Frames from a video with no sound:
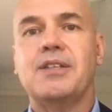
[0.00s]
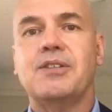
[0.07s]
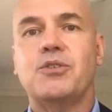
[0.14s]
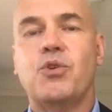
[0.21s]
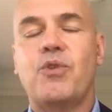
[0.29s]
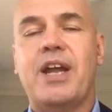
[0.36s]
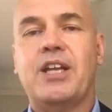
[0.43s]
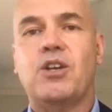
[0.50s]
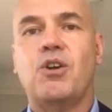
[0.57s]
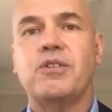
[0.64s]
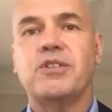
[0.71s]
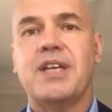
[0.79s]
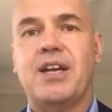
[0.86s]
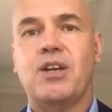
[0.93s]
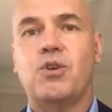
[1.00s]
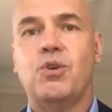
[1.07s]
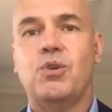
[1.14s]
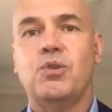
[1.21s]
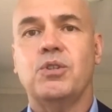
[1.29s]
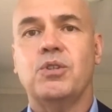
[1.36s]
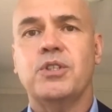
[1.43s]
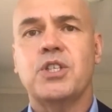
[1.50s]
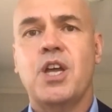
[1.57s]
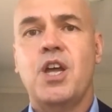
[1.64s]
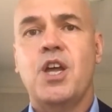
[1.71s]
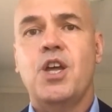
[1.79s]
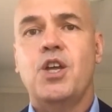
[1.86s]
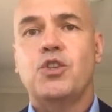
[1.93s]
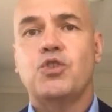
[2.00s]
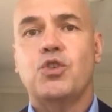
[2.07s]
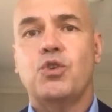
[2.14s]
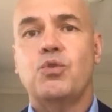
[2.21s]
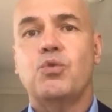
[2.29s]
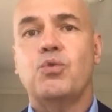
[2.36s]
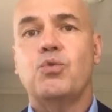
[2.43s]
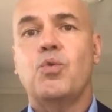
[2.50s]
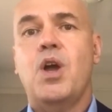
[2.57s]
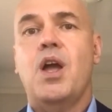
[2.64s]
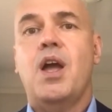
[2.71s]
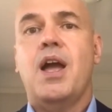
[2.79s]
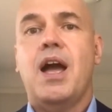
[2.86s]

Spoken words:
direct contact calls to